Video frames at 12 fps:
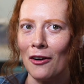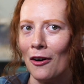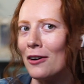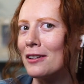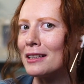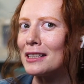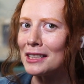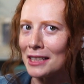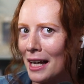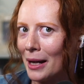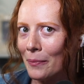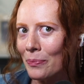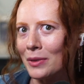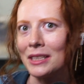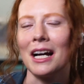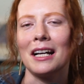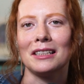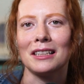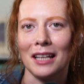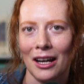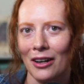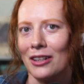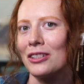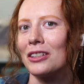are the same besides the
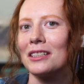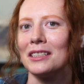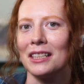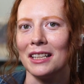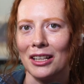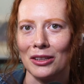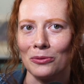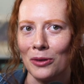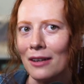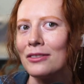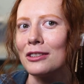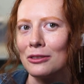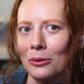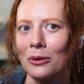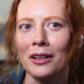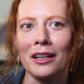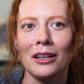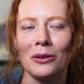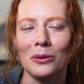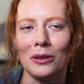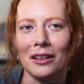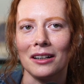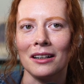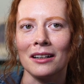characters and like the rough story
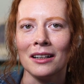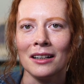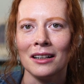or